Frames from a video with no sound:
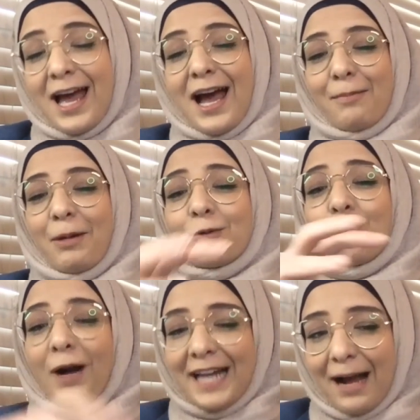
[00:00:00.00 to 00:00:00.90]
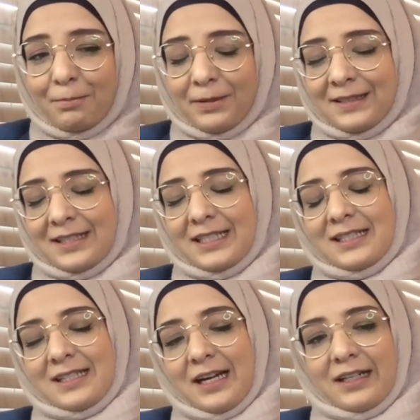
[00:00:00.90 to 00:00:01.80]
about what happens
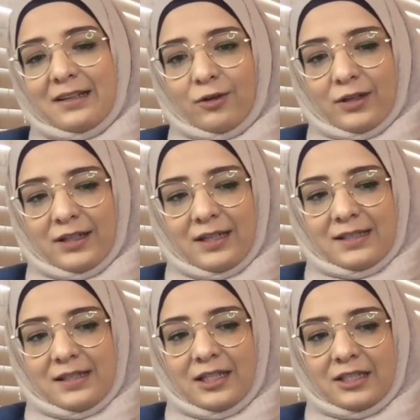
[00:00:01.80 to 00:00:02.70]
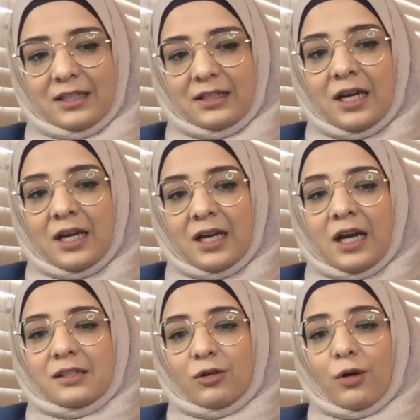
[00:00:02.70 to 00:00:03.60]
inside the organization.
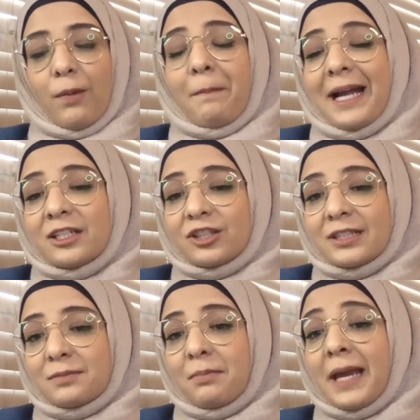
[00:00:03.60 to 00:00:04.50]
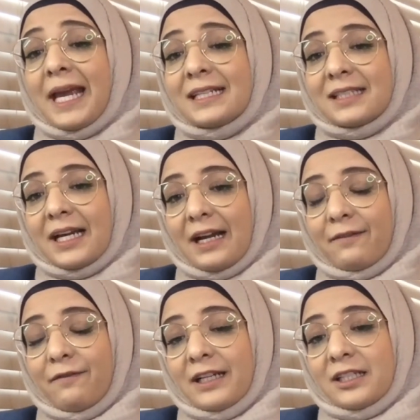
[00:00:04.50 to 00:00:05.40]
So managers may take
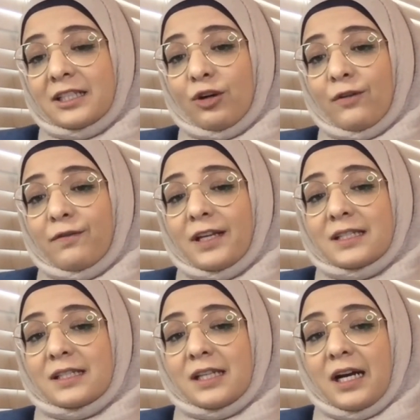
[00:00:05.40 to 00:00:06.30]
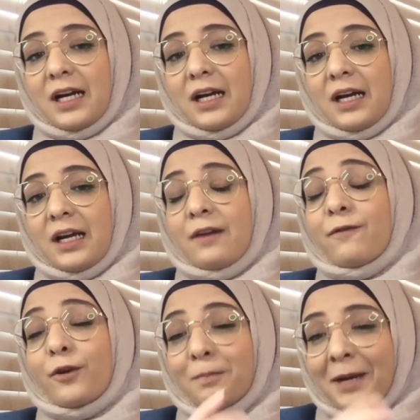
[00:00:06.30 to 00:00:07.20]
advantage of this
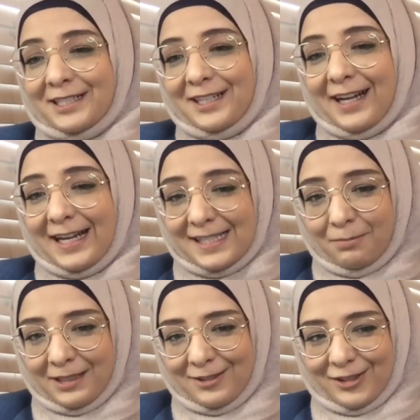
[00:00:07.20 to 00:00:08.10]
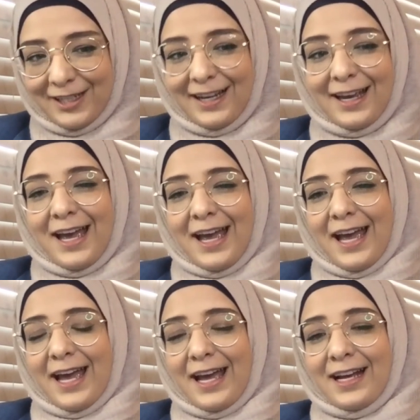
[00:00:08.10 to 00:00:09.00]
information asymmetry
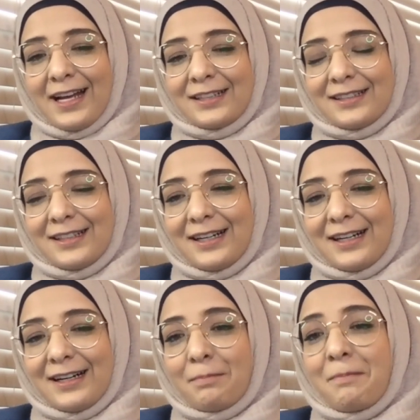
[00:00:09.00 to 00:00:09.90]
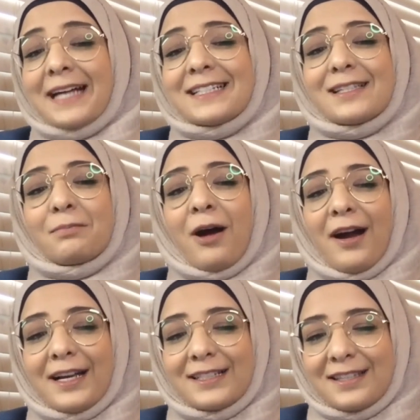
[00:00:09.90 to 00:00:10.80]
and
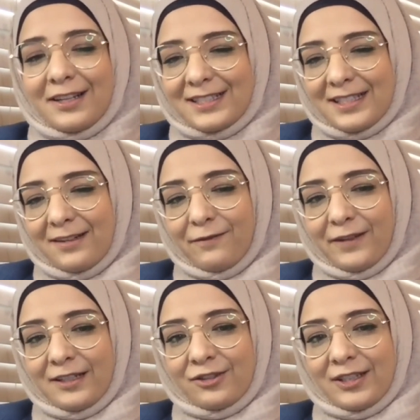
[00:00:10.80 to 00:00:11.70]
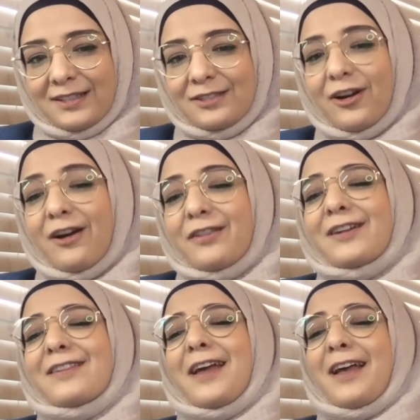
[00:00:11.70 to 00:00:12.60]
maximize their self interest
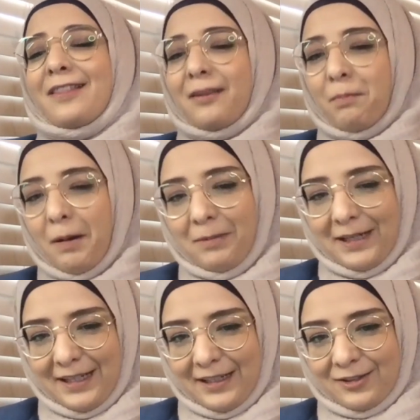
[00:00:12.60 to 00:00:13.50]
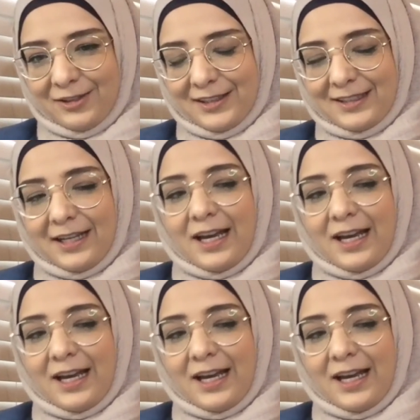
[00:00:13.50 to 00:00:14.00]
rather than the public interest.